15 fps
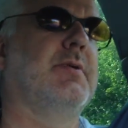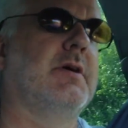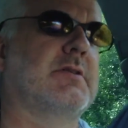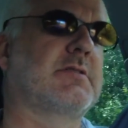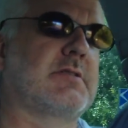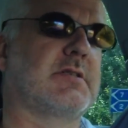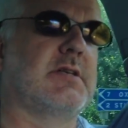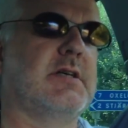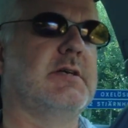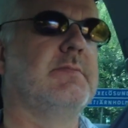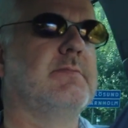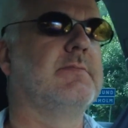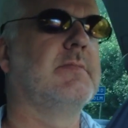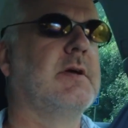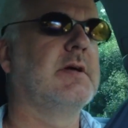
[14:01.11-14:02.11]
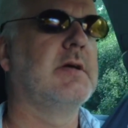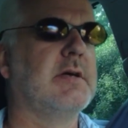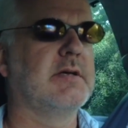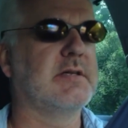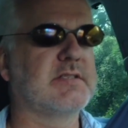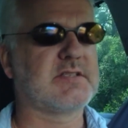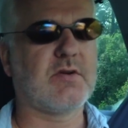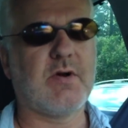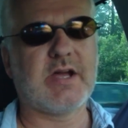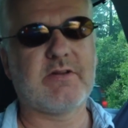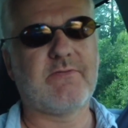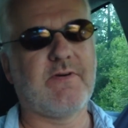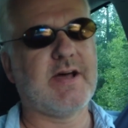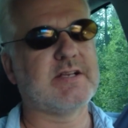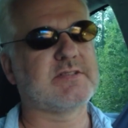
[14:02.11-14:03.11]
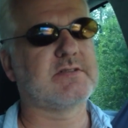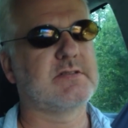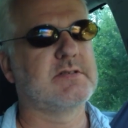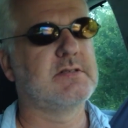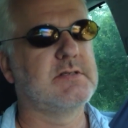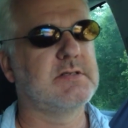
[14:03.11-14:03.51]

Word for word: but uh, it's quite fast